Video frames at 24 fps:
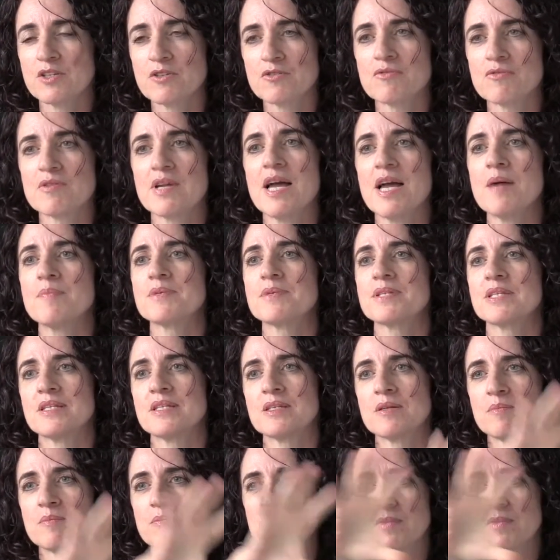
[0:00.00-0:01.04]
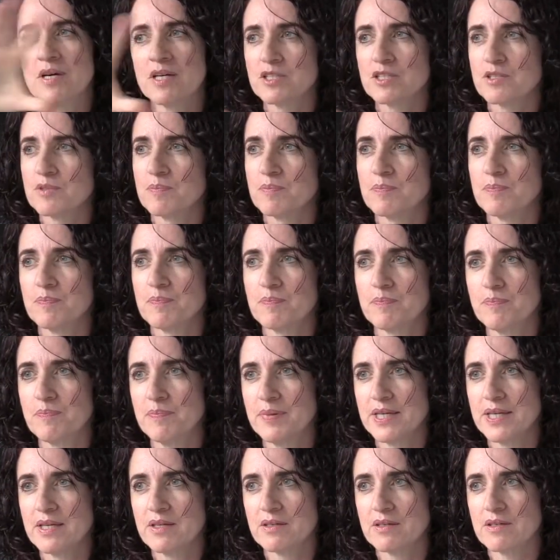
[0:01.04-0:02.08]
trapped in a much
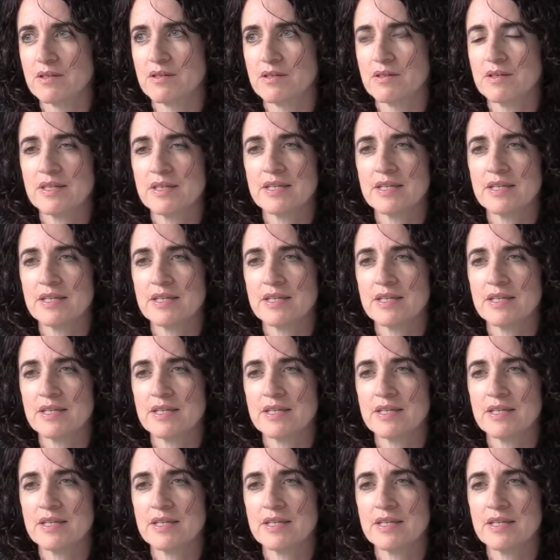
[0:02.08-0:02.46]
bigger